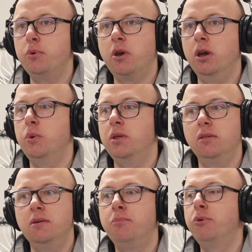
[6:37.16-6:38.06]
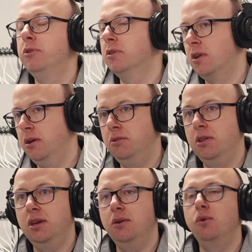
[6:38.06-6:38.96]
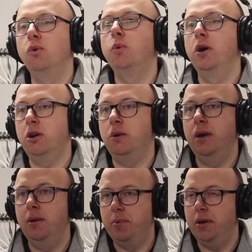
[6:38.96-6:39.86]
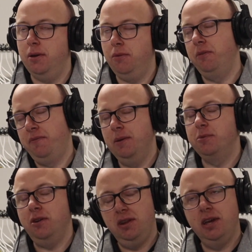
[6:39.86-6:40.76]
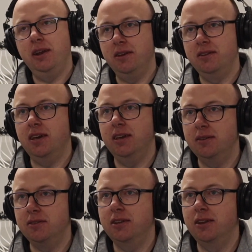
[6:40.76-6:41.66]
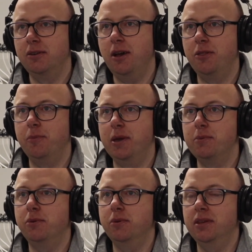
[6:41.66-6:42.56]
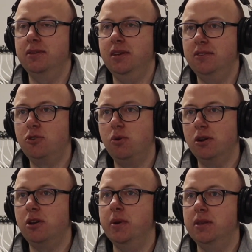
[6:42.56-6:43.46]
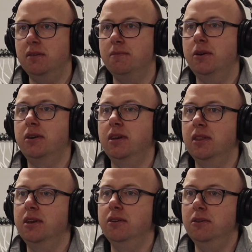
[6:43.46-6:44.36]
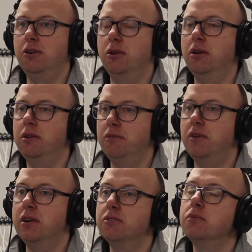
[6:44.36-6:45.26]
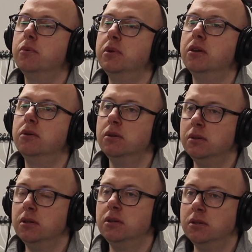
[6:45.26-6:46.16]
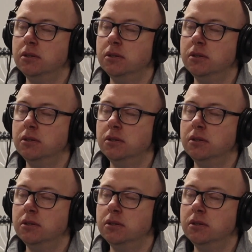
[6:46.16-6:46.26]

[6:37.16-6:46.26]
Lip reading: go with embroidered clothing or workwear, but on the flip side of that, like you say, it's other people. It's quite a competitive market, I think, online for us and what we do. Yeah.